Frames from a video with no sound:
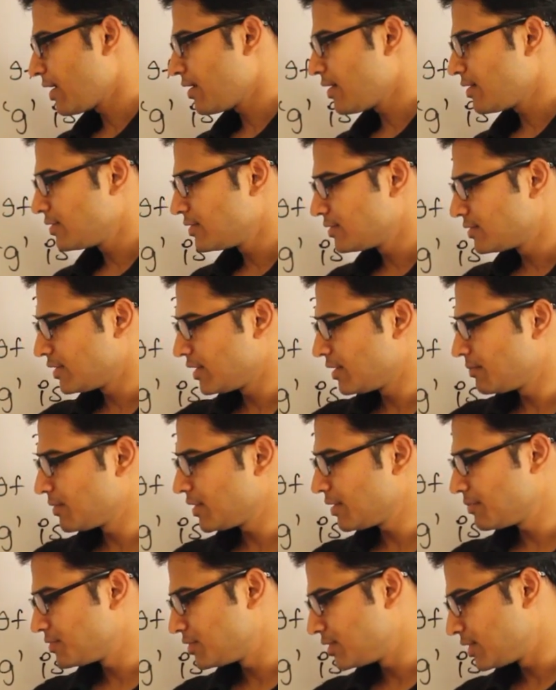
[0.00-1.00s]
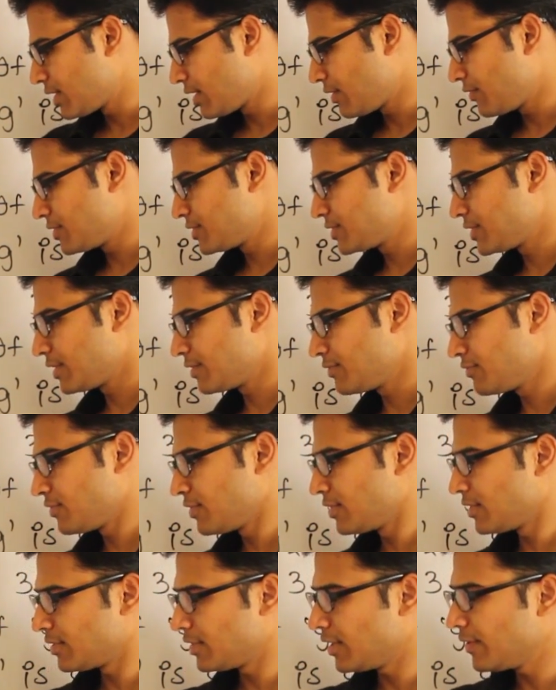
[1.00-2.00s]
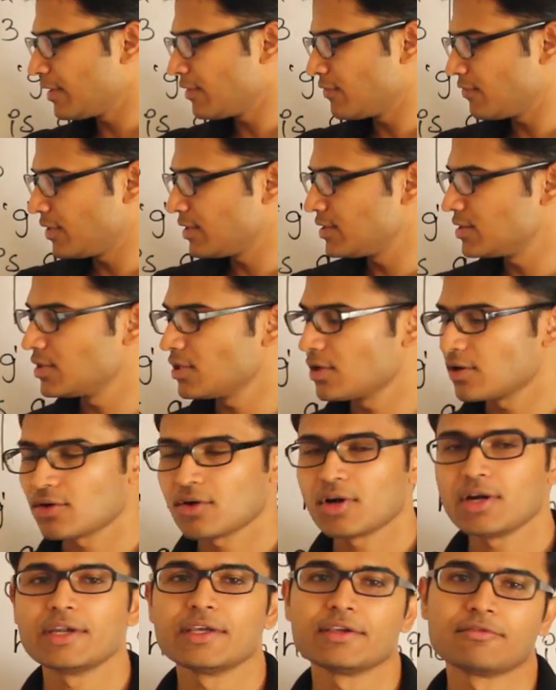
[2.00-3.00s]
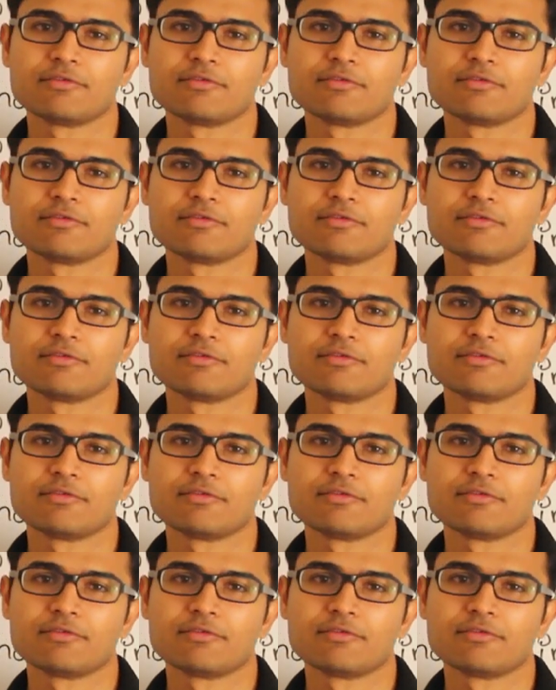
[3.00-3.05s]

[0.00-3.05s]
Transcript: and at the same time G covers F, then F and G are called